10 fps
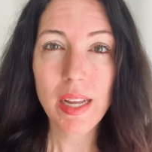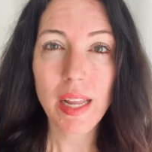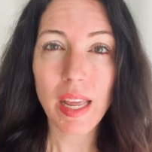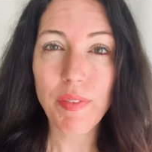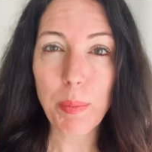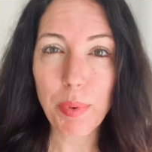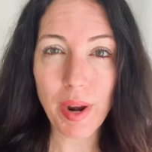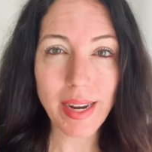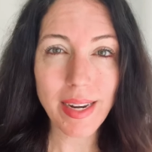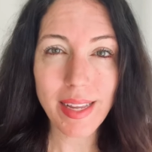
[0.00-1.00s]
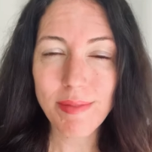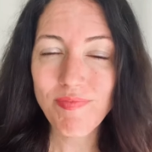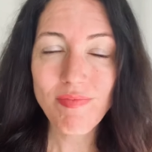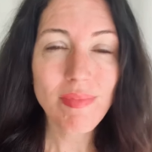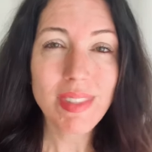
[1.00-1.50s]
If you're pregnant
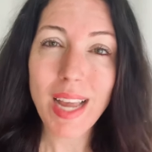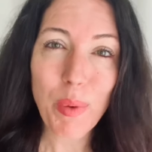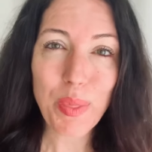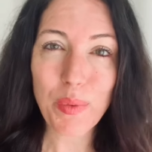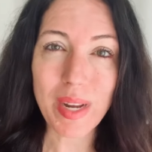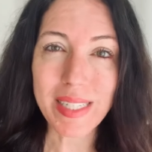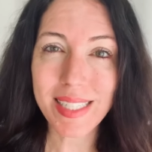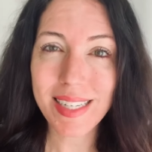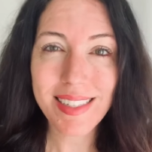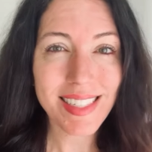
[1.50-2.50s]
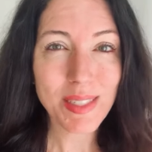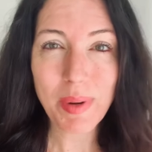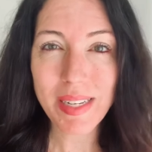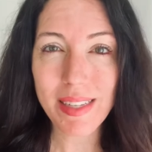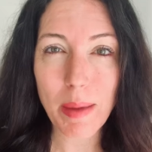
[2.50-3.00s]
not worth the risk. Just
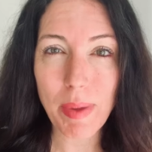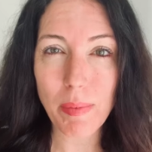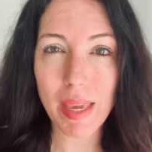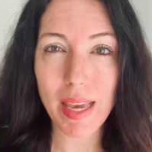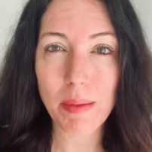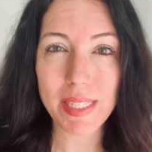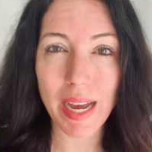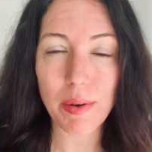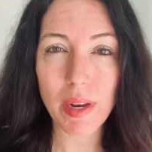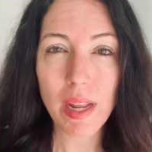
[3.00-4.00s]
wait till that baby comes out.